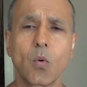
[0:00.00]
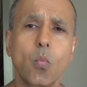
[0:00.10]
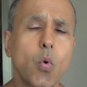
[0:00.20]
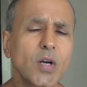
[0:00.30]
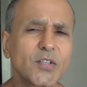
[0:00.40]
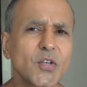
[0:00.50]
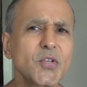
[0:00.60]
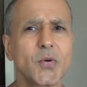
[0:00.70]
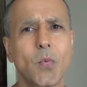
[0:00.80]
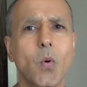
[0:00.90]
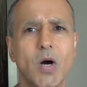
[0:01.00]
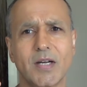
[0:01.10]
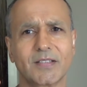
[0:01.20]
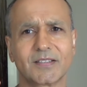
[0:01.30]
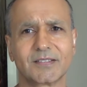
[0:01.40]
What do you
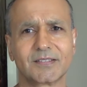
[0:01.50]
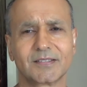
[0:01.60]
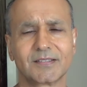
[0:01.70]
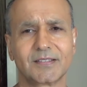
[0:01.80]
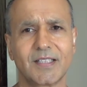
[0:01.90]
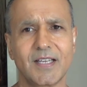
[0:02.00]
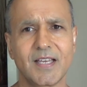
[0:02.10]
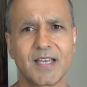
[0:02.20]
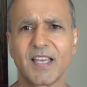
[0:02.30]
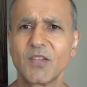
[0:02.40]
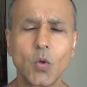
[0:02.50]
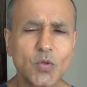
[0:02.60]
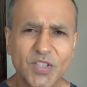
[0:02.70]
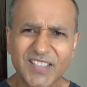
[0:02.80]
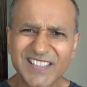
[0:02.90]
want? And
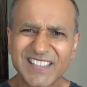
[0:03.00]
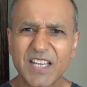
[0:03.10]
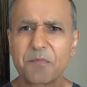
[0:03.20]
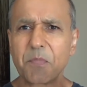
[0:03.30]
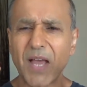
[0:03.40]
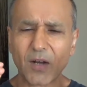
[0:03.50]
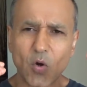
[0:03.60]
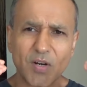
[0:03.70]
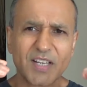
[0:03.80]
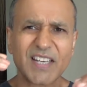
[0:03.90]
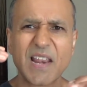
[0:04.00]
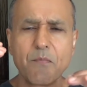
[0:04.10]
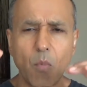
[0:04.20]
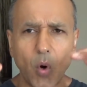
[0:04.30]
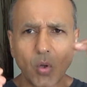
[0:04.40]
don't just sit back on it
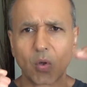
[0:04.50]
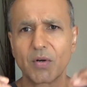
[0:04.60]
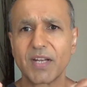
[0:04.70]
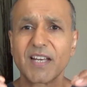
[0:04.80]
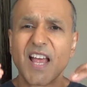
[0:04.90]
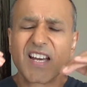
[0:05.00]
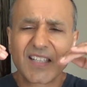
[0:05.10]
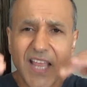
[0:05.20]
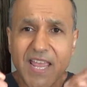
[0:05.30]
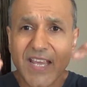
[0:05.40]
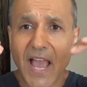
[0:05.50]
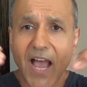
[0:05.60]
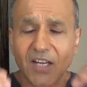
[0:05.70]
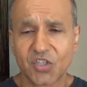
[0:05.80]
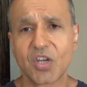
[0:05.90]
and mull on it. Take
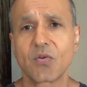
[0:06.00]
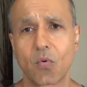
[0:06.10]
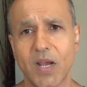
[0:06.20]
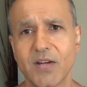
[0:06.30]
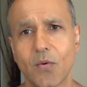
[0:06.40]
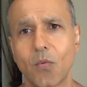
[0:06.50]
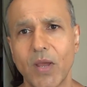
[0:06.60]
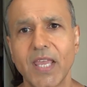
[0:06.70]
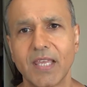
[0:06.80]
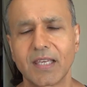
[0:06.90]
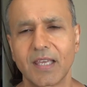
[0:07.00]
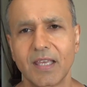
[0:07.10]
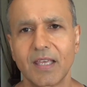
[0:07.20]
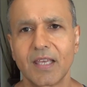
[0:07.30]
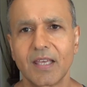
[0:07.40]
action right away.
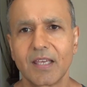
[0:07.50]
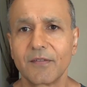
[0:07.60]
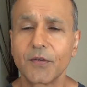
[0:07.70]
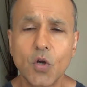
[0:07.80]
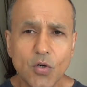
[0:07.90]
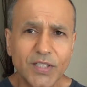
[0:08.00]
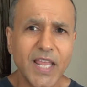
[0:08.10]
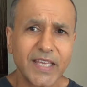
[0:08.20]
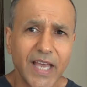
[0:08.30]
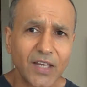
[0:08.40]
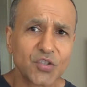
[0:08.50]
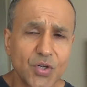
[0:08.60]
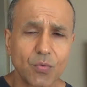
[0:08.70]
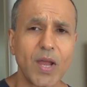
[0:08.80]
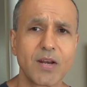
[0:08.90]
If you don't take
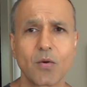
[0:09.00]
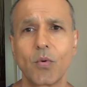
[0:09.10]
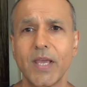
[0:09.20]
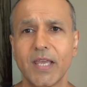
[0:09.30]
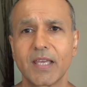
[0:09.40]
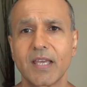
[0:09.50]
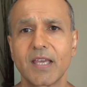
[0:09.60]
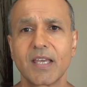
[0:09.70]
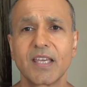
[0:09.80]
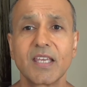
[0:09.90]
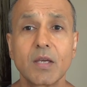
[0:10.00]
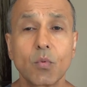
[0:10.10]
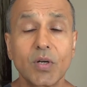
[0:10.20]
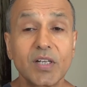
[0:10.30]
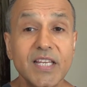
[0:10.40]
action right away, it
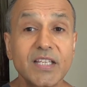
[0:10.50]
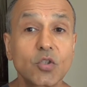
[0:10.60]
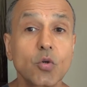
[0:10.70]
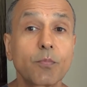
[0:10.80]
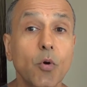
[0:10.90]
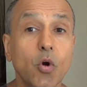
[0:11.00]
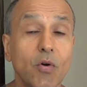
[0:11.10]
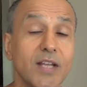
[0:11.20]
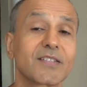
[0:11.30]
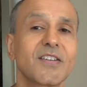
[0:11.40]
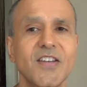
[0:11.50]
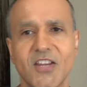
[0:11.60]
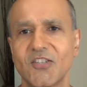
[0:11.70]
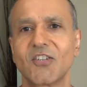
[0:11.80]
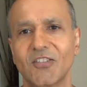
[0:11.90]
would lead to
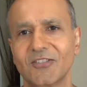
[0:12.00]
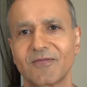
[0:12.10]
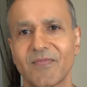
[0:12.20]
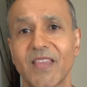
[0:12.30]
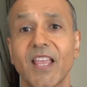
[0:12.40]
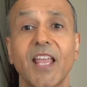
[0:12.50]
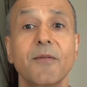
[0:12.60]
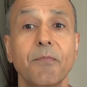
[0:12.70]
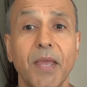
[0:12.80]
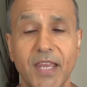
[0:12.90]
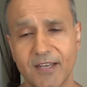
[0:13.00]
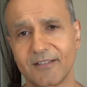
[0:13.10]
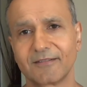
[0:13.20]
procrastination and pain.